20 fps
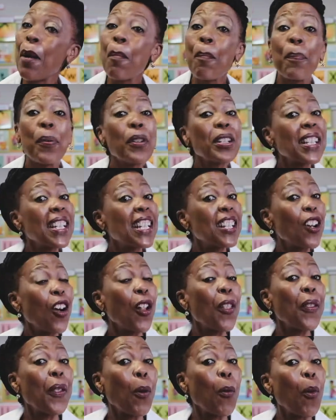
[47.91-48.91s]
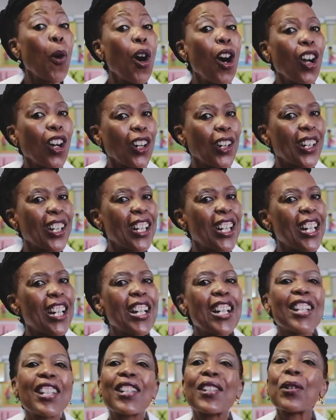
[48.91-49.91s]
Put it on the wall
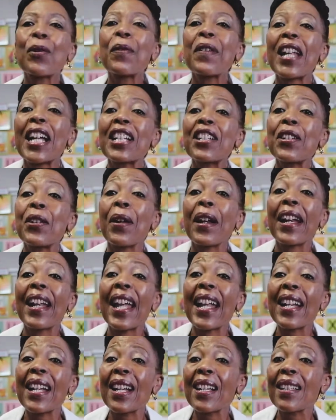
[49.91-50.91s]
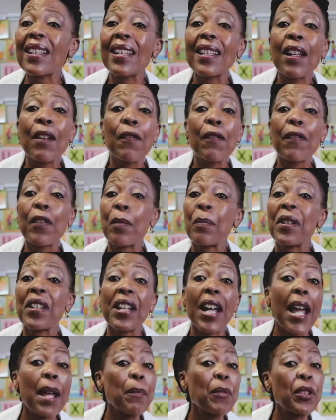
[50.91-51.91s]
so that your learners from
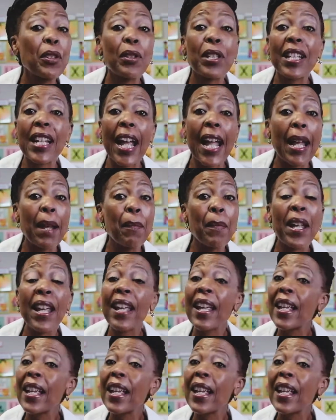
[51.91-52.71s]
time to time